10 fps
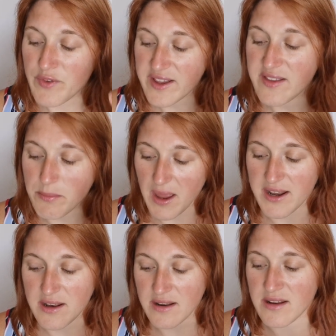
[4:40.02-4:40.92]
This
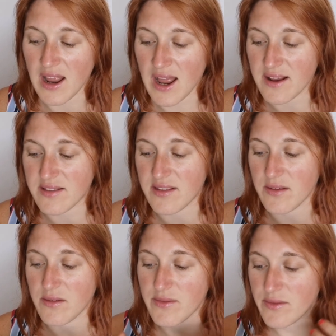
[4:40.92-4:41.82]
meant that
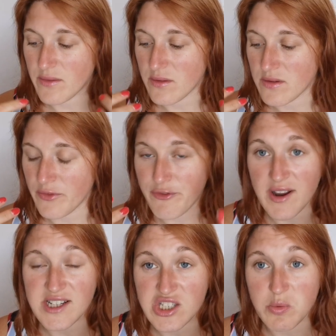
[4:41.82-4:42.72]
the
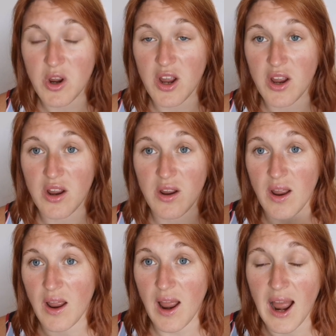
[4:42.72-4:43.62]
French were
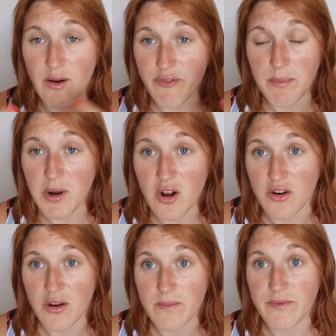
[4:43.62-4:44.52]
out for
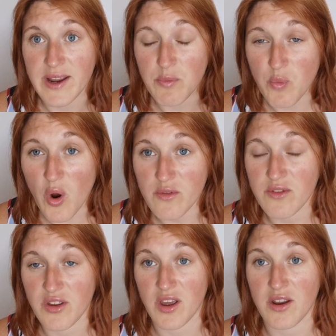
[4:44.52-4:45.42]
blood. They
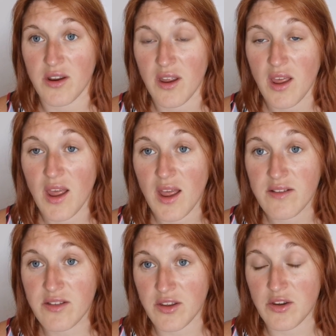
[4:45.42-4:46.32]
wanted
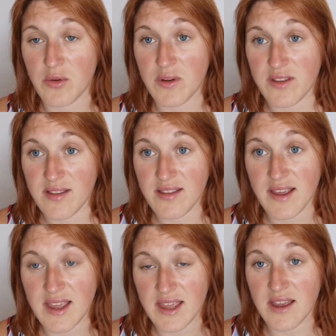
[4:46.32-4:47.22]
to
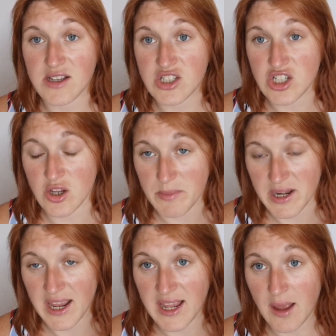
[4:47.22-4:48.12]
see
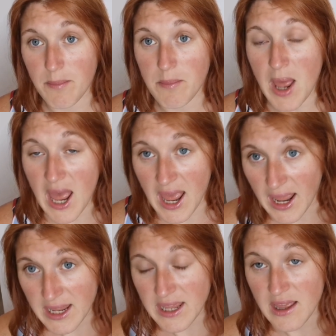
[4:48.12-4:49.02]
Germany
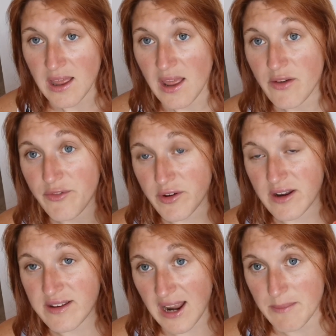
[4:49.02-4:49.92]
pay for
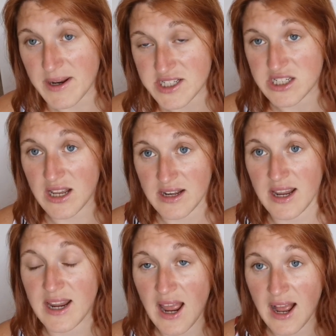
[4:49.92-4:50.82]
the damage that
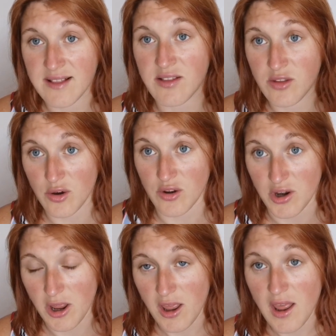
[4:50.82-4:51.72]
they had
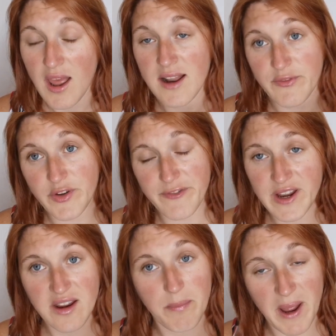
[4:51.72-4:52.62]
done. And if you
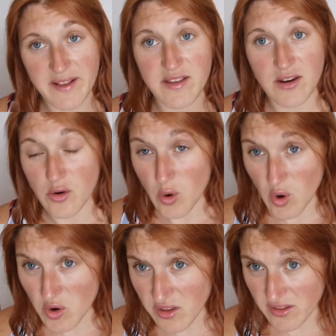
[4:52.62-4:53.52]
think back to the
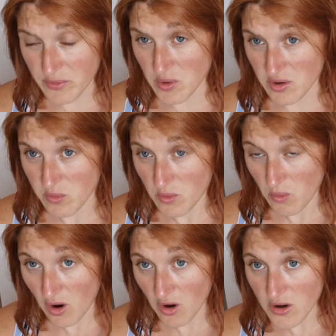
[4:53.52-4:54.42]
causes of World
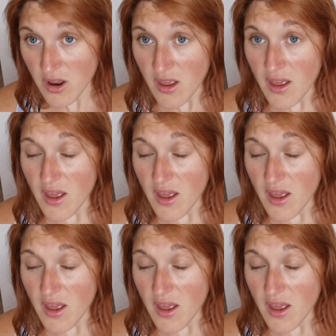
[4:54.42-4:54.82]
War I,